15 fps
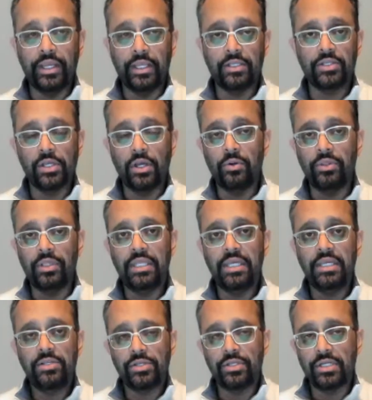So
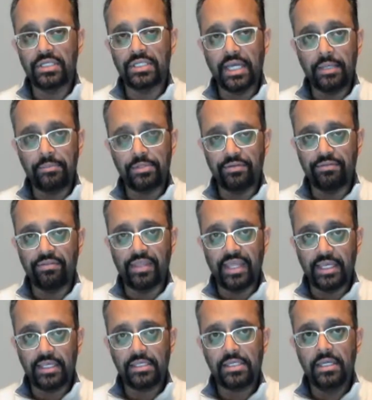these are the types of
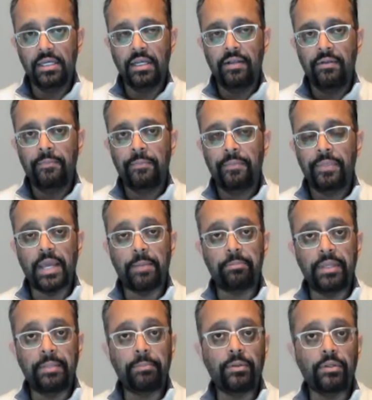things that
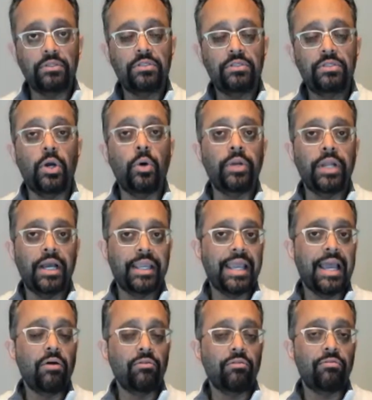people don't
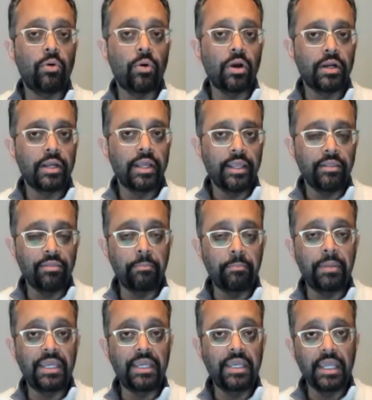account for in the
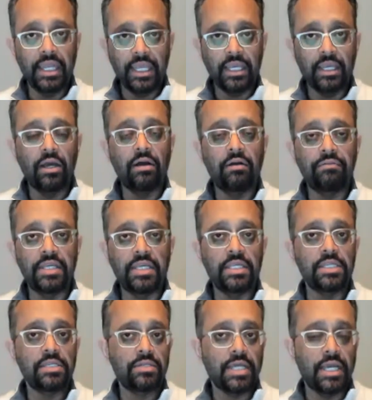beginning of
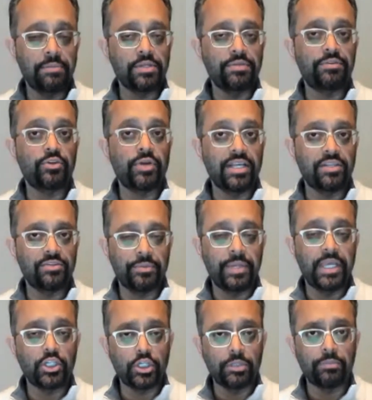these types of
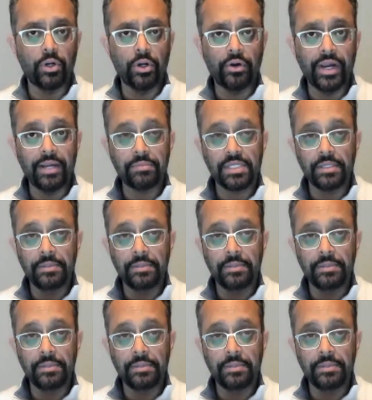transformation programs.